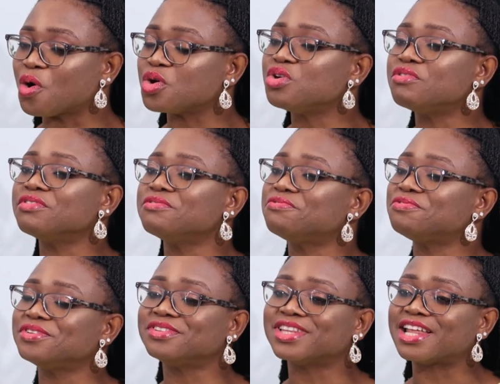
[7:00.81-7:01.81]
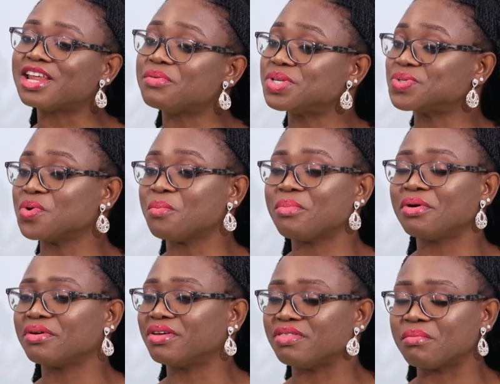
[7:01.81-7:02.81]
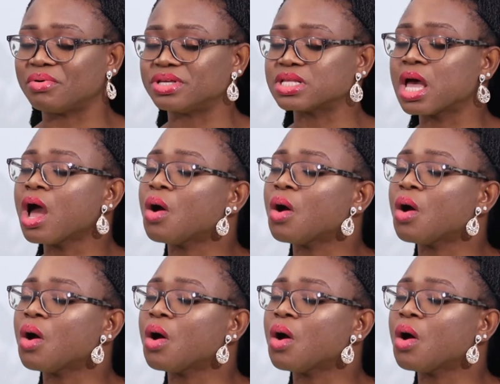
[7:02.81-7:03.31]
or you even feel there is no milk in the breast,